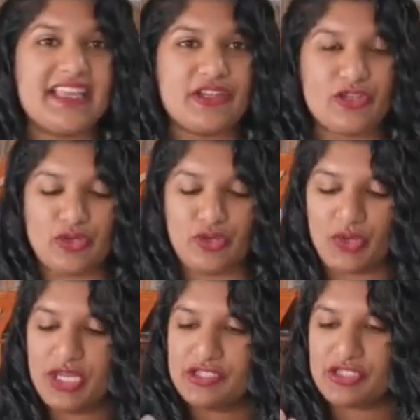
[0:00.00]
that you
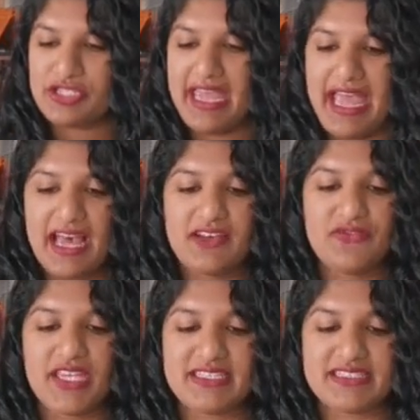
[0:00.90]
should have
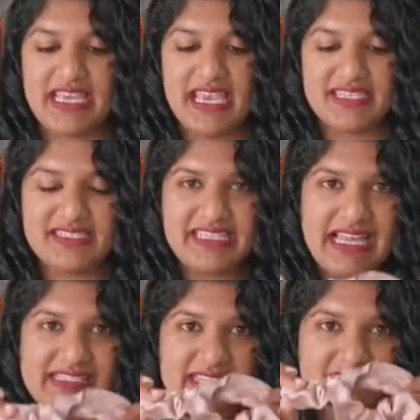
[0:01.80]
is a
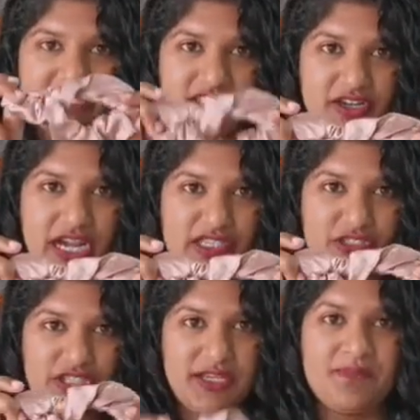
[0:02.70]
satin
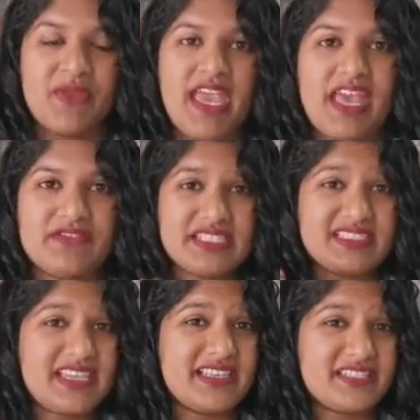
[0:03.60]
scrunchie. Ever
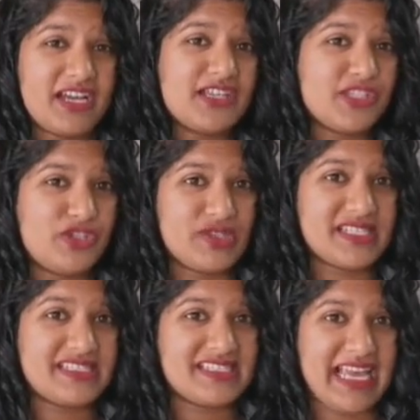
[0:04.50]
since I started
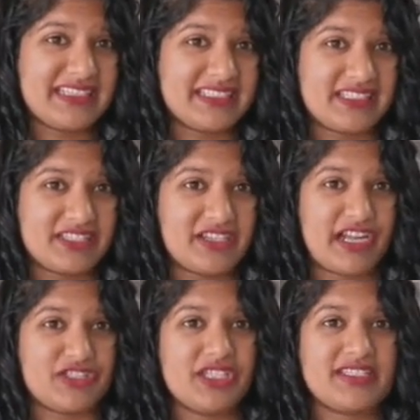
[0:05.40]
using satin
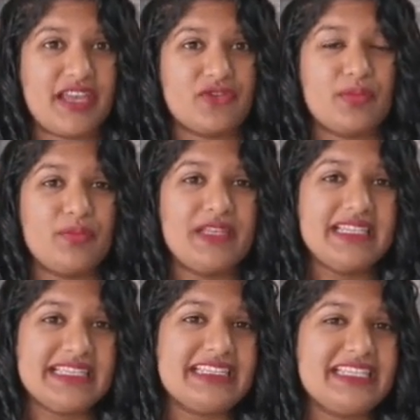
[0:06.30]
scrunchies, I've
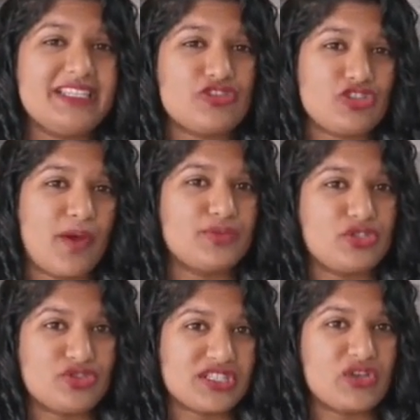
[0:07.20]
completely stopped
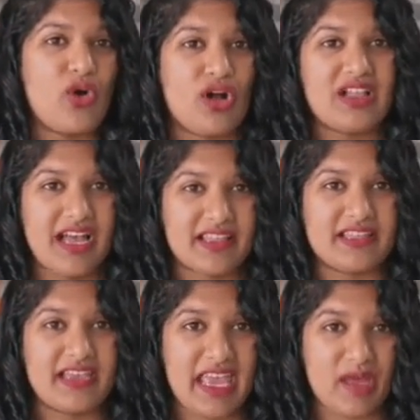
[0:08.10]
using all
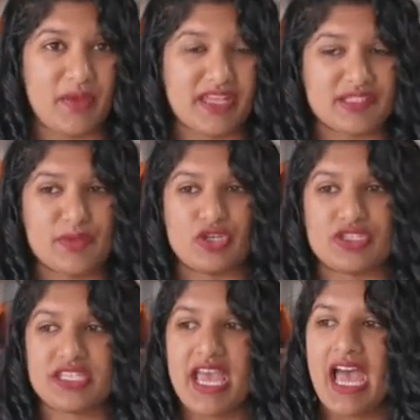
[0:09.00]
other hairbands because